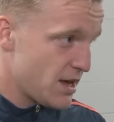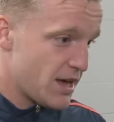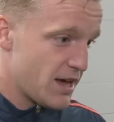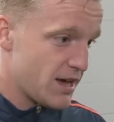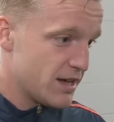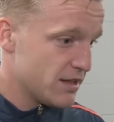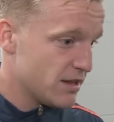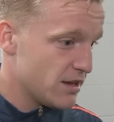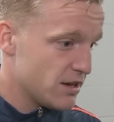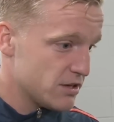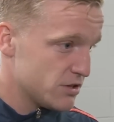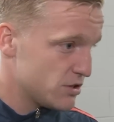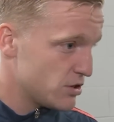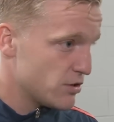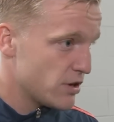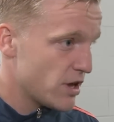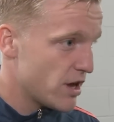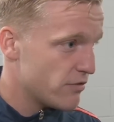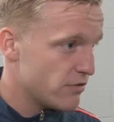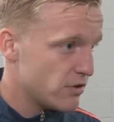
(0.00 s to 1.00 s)
And
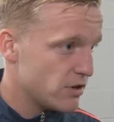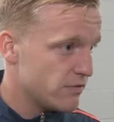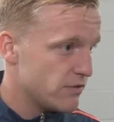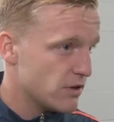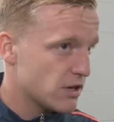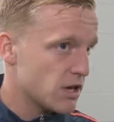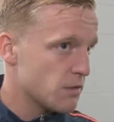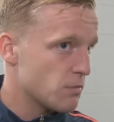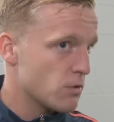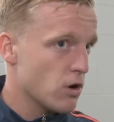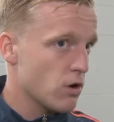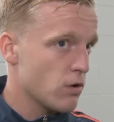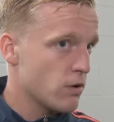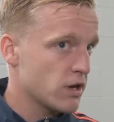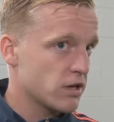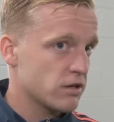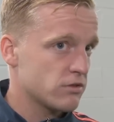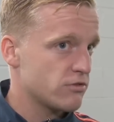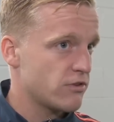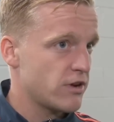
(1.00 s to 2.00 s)
so yeah, we keep
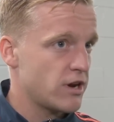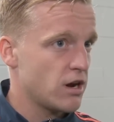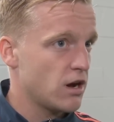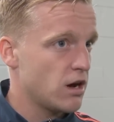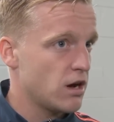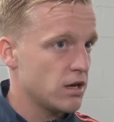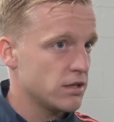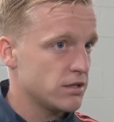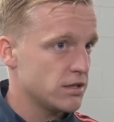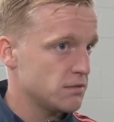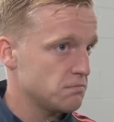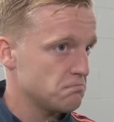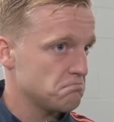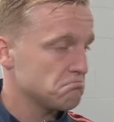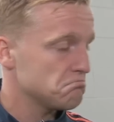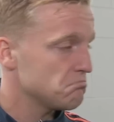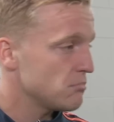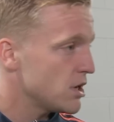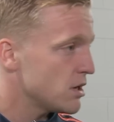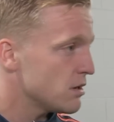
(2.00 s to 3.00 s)
going, train hard, and
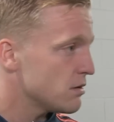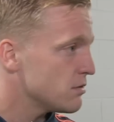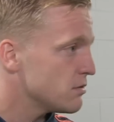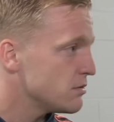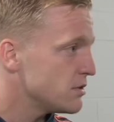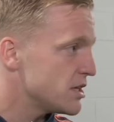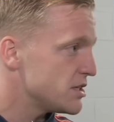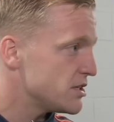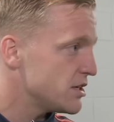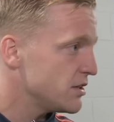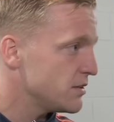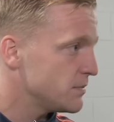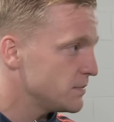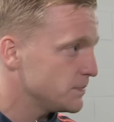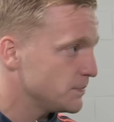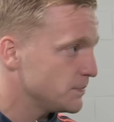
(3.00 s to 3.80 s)
that's it.